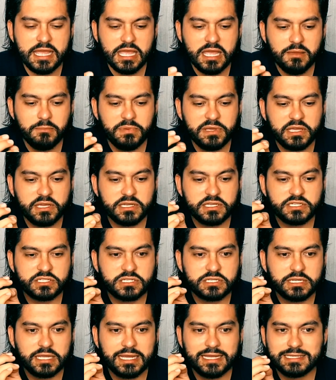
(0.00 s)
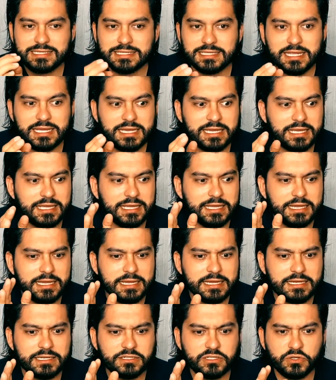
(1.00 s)
because it's like
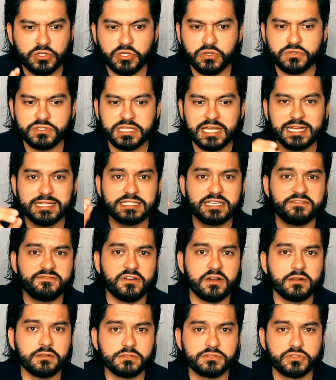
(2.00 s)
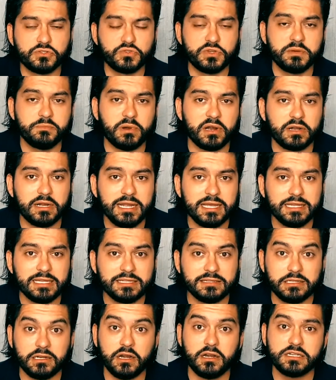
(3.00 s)
using antifungals to treat Bartonella.
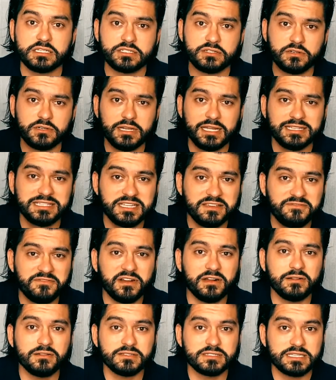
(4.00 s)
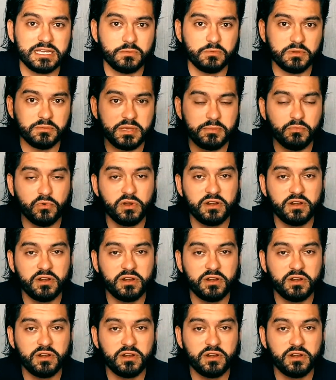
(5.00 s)
There are certain antifungals that will be more